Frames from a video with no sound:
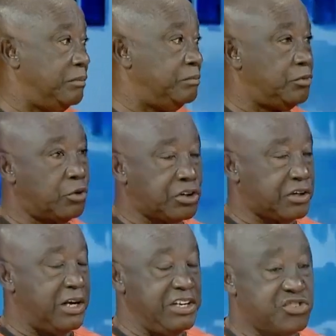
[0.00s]
Russia,
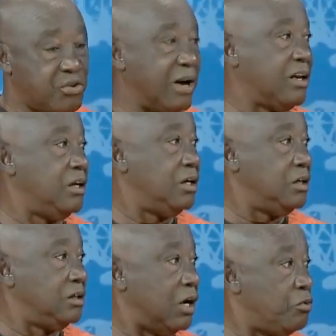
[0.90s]
Israel,
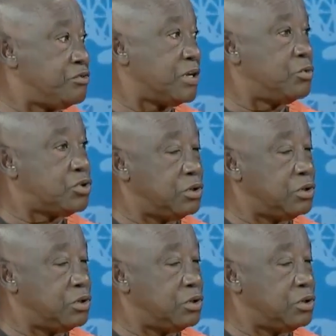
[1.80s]
that we visited,